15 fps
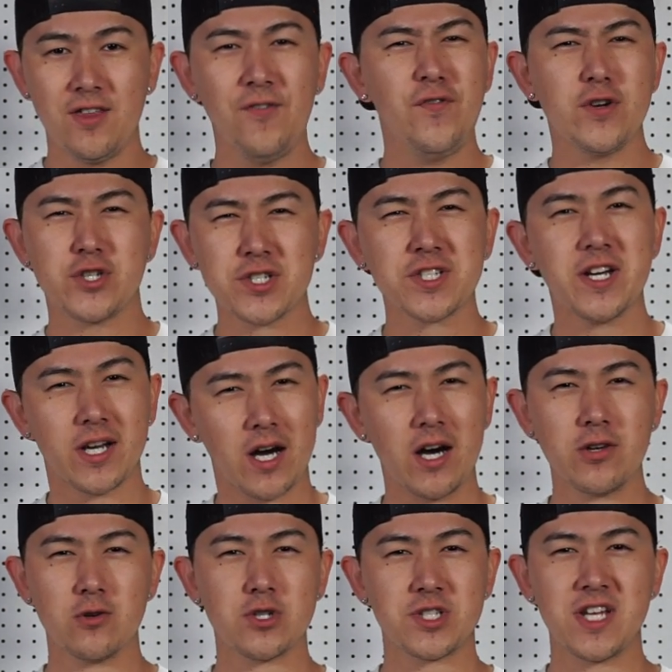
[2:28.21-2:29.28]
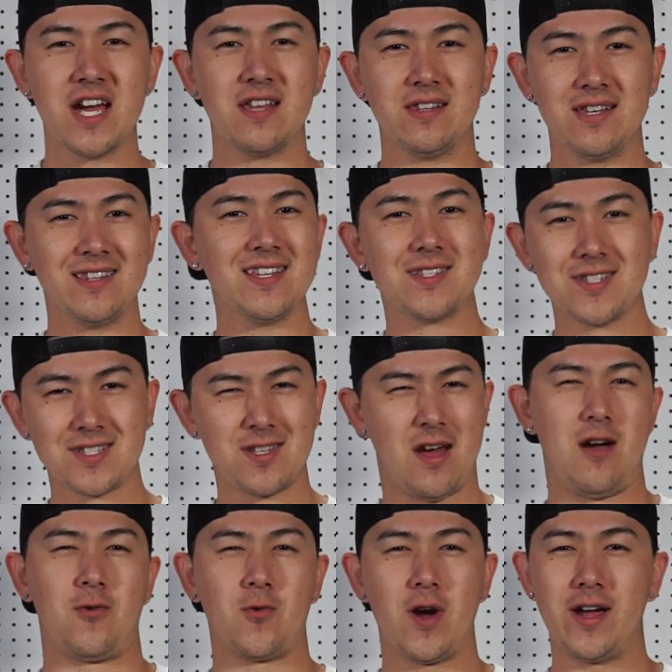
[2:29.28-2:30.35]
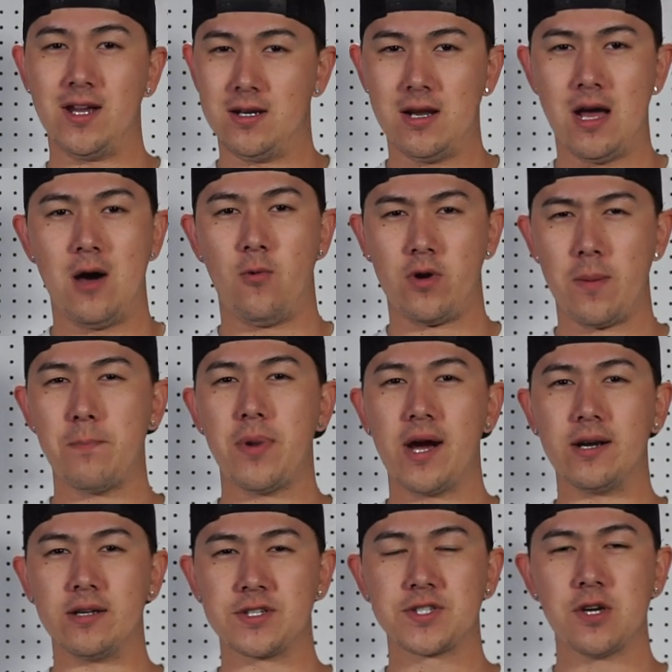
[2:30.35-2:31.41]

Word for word: the fish is gonna understand that this is not right and not wanna bite it.